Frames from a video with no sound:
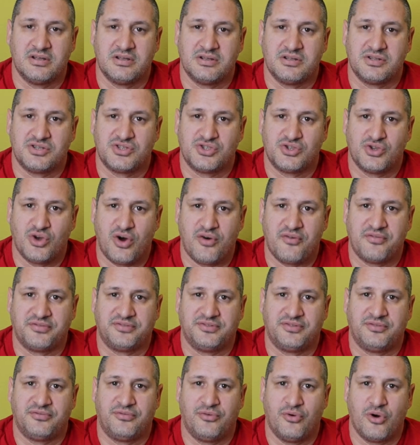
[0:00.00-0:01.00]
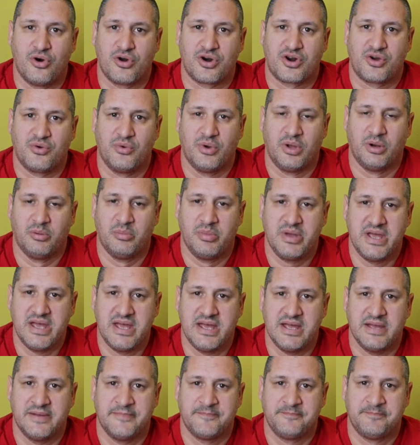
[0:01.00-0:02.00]
Soft fork will
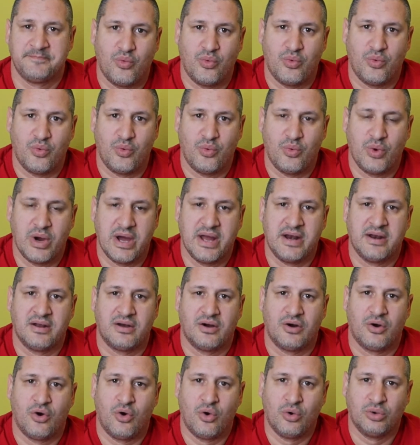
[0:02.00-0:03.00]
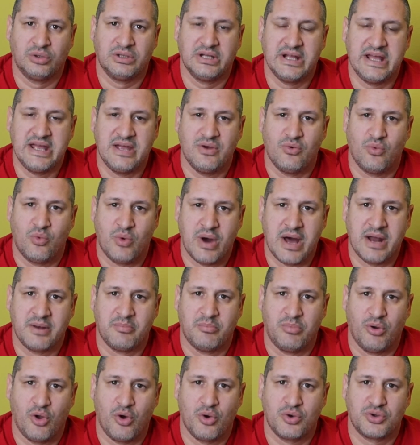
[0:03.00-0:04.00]
be when only
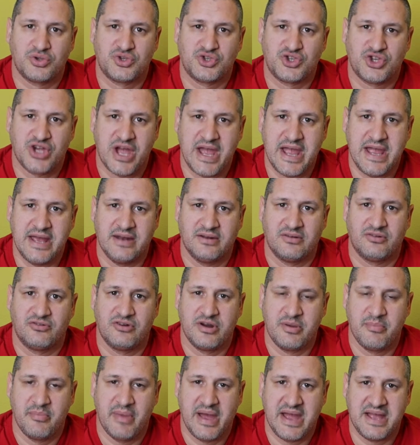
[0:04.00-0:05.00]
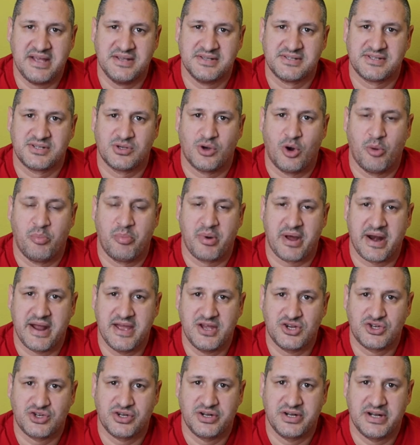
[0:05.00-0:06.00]
one blockchain remains
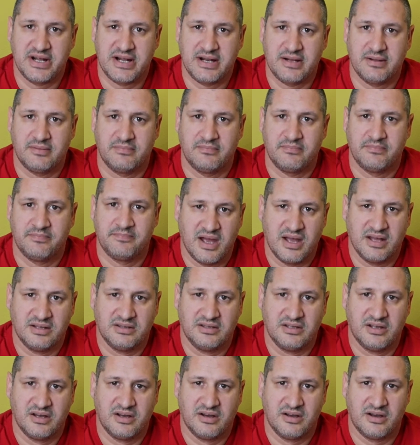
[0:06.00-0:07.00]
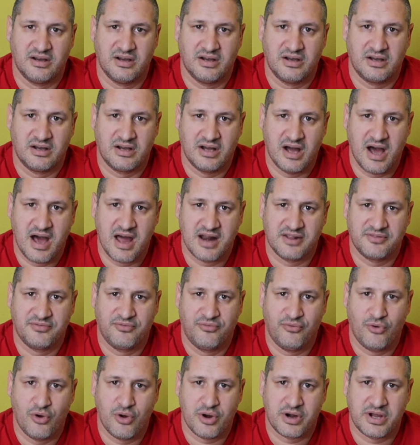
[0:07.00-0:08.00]
operational, and the hard
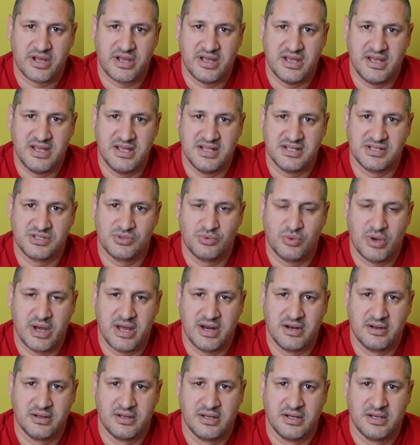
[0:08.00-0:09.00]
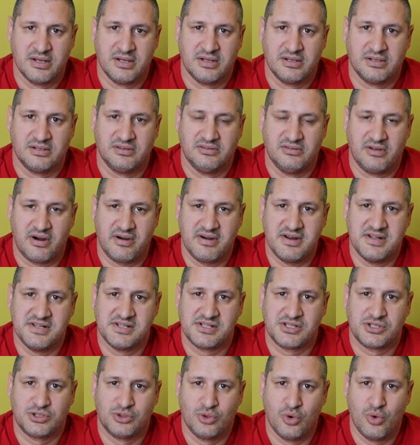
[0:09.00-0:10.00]
fork is when there
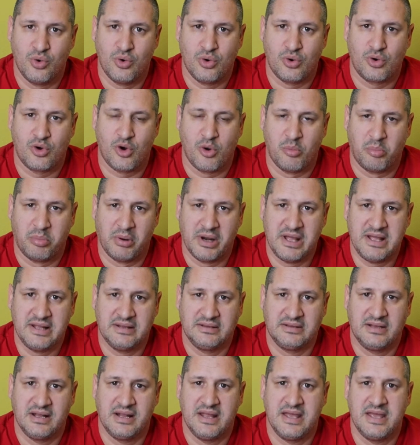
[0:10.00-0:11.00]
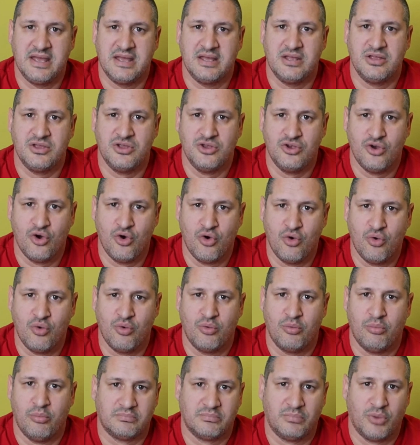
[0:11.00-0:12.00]
is two completely
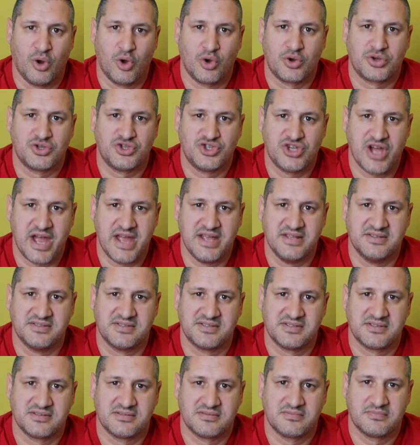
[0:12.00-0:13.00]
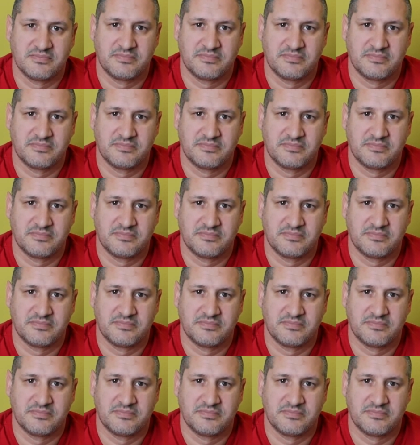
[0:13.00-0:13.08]
new blockchains.